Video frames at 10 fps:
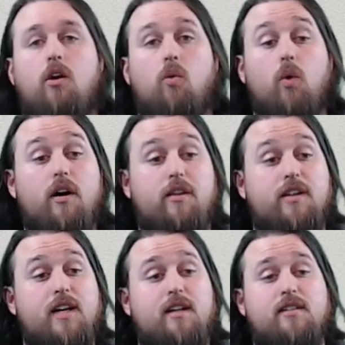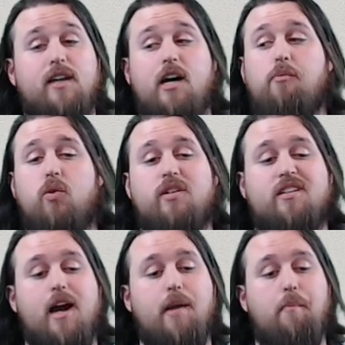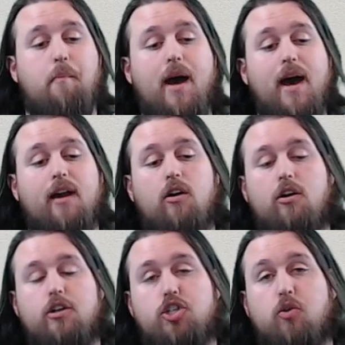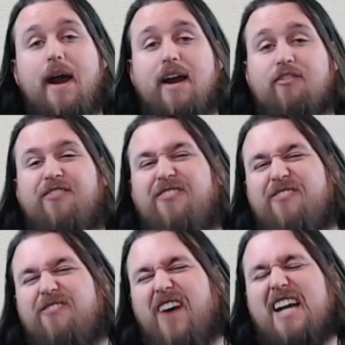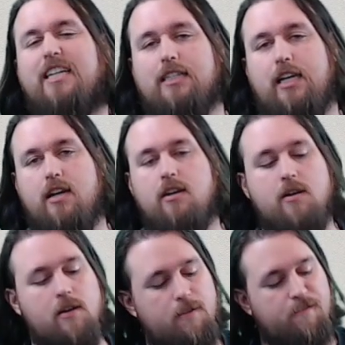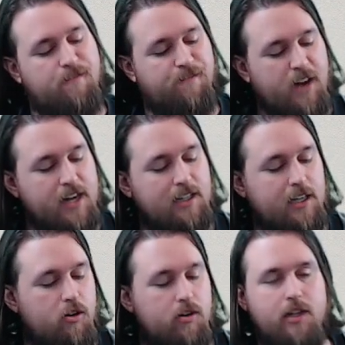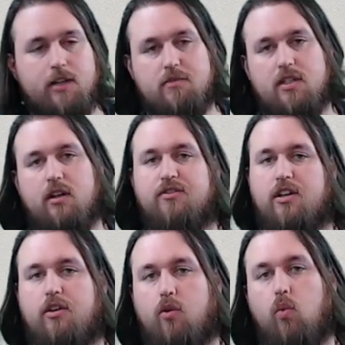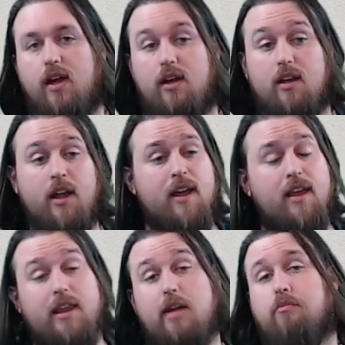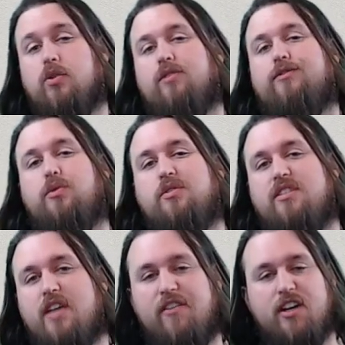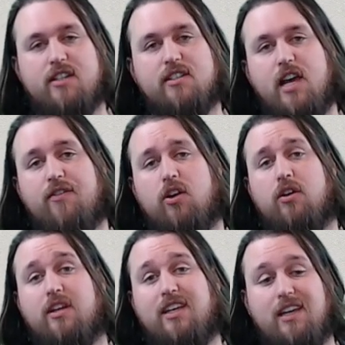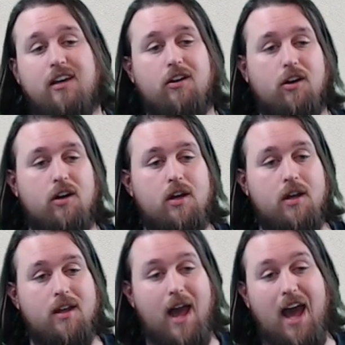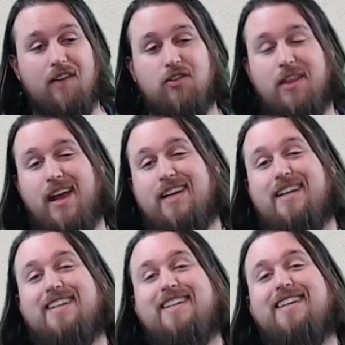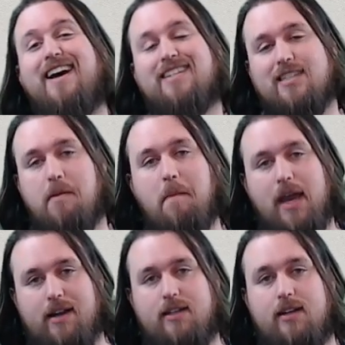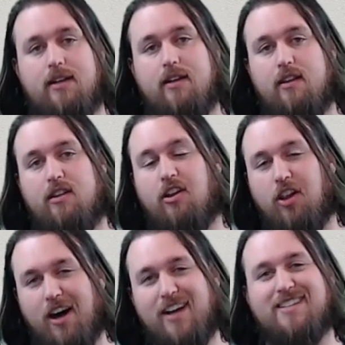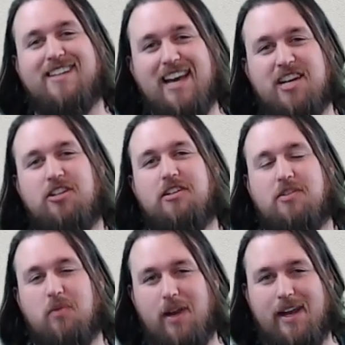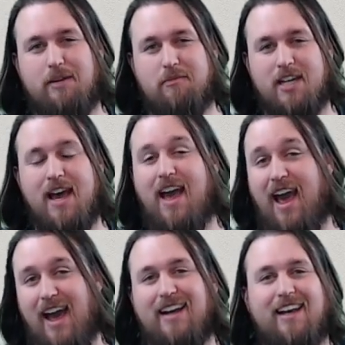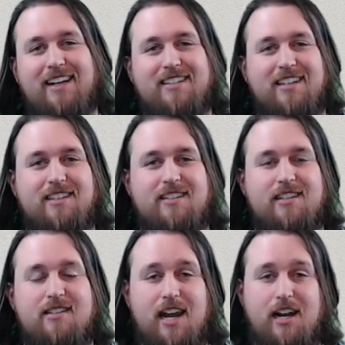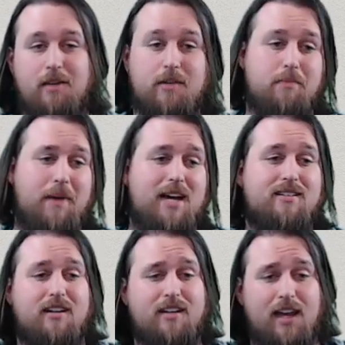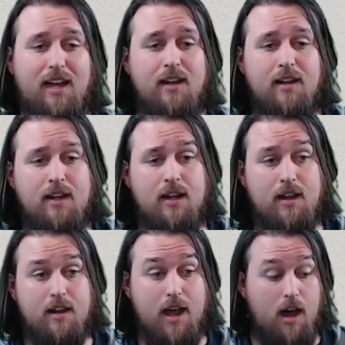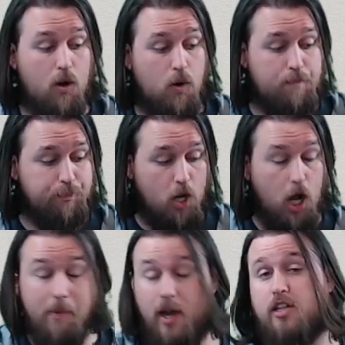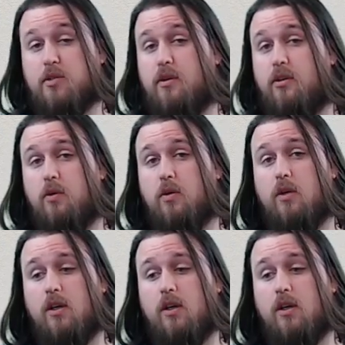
Well, the Dallas Cowboys got back on track finally earning themselves another win. They improved to 7-7 on the year after they decimate the Los Angeles Rams at AT&T Stadium this past Sunday. Now, I'll be honest with you,